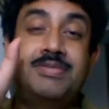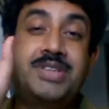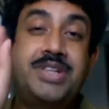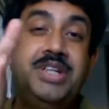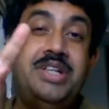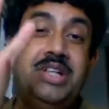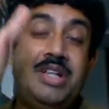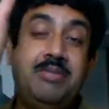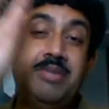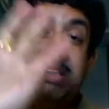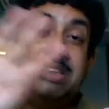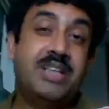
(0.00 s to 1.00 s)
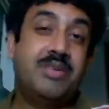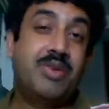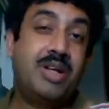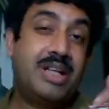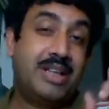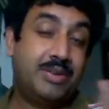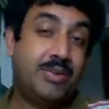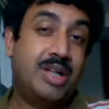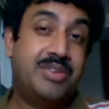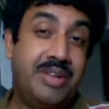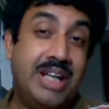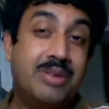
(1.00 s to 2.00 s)
Three imaginary world and
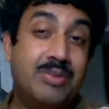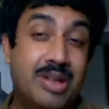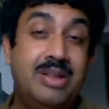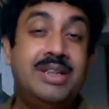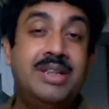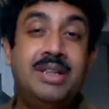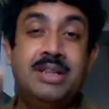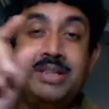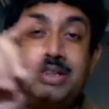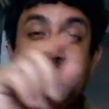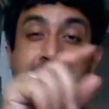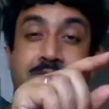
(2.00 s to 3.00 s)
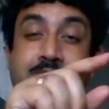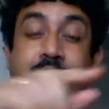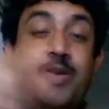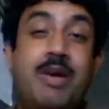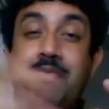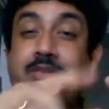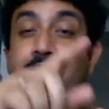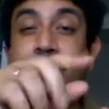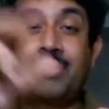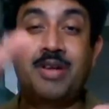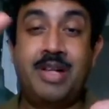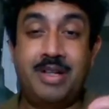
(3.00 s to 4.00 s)
one real world. So
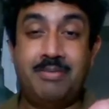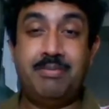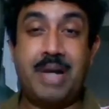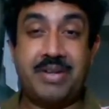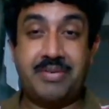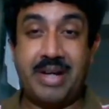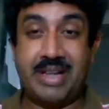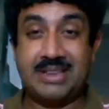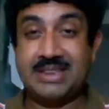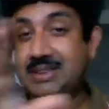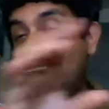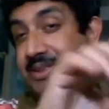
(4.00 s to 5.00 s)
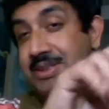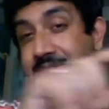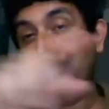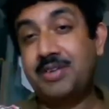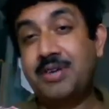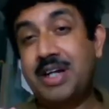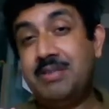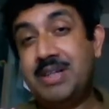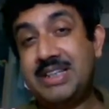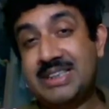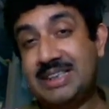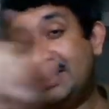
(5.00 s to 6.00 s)
4x4 matrix. So four
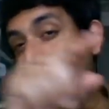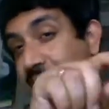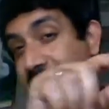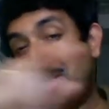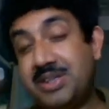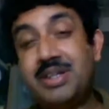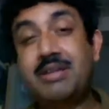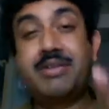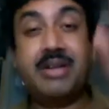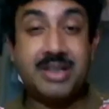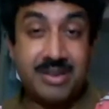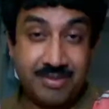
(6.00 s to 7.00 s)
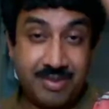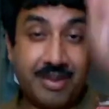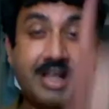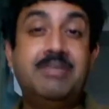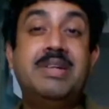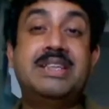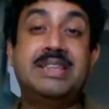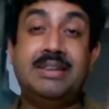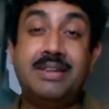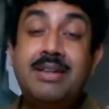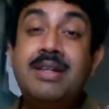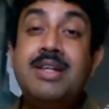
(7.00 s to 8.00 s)
elements in the horizontal direction, four elements
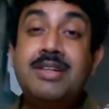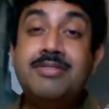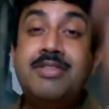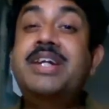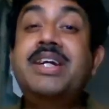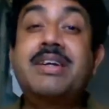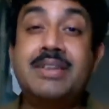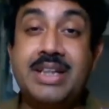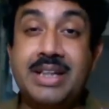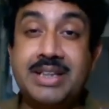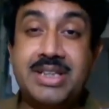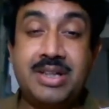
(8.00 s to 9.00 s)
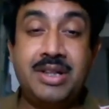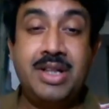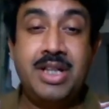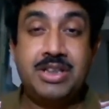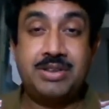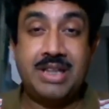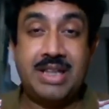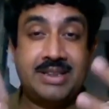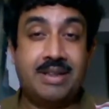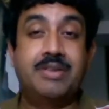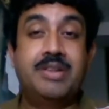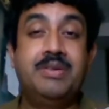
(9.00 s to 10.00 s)
in the vertical direction. So
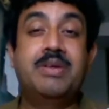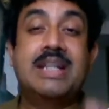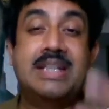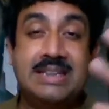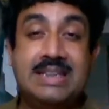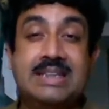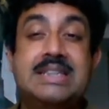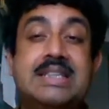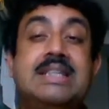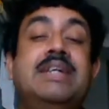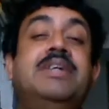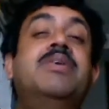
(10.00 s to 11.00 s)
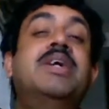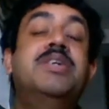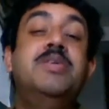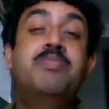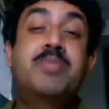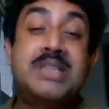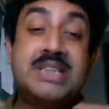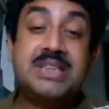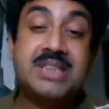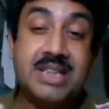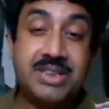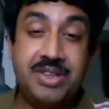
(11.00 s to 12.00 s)
that's how you get a tensor and you can
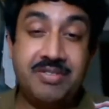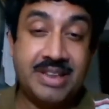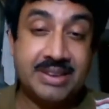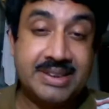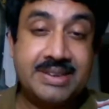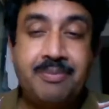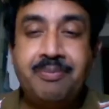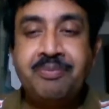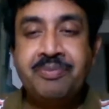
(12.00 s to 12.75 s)
represent such events.